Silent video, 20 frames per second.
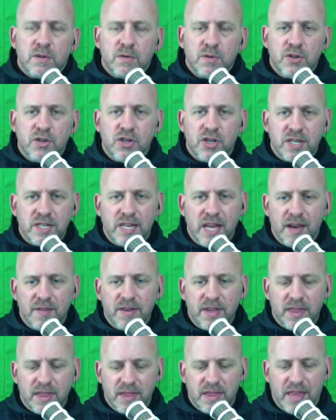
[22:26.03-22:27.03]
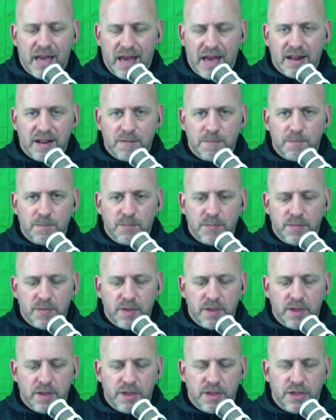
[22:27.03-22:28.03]
just having that
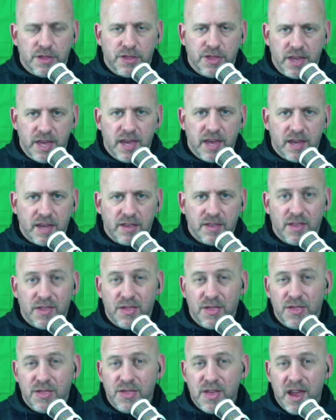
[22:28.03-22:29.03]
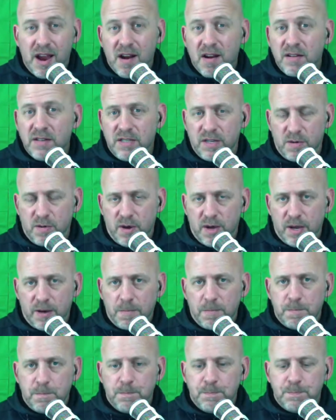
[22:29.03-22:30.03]
thing that they're
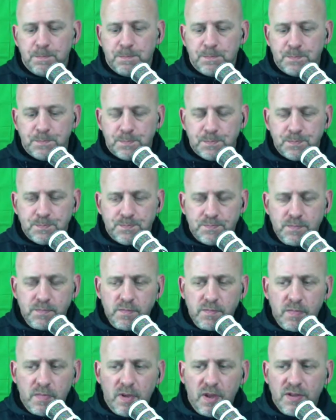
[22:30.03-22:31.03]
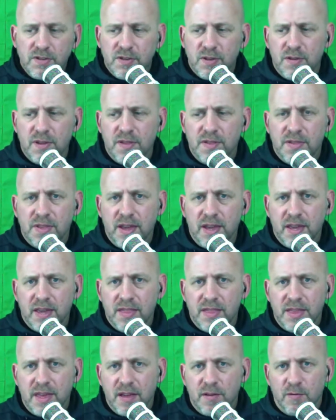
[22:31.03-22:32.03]
doing so that they
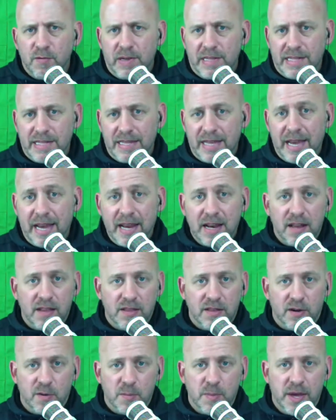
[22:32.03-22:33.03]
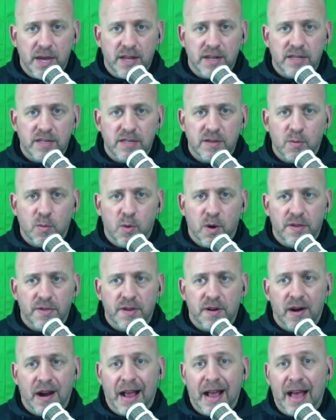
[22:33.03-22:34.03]
can then relate a little bit to what
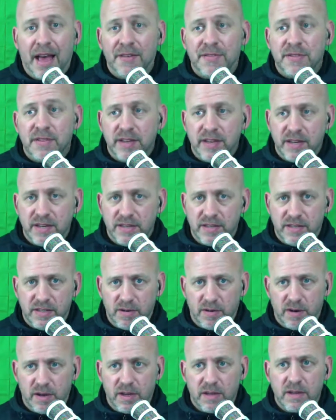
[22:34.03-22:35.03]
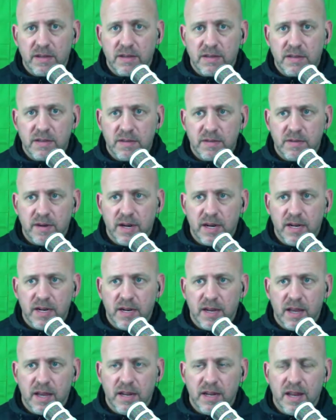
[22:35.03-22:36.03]
their athlete is doing, right?
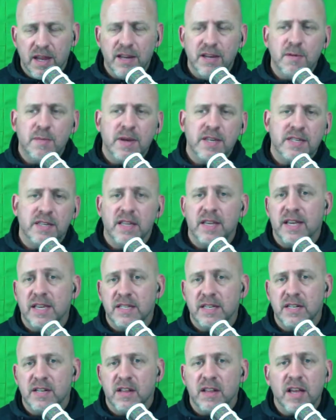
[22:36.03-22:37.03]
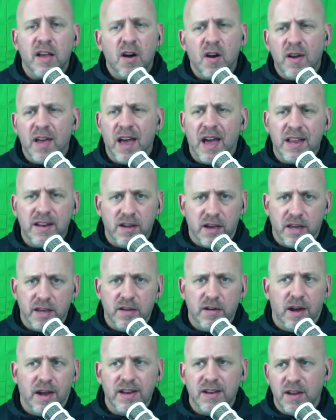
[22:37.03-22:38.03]
And you may say like as an adult, like, oh yeah,
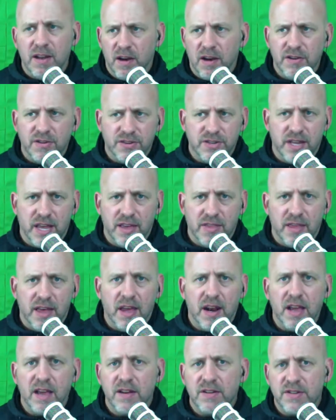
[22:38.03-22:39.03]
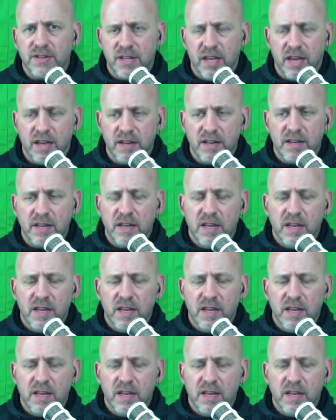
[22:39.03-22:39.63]
I understand that. I understand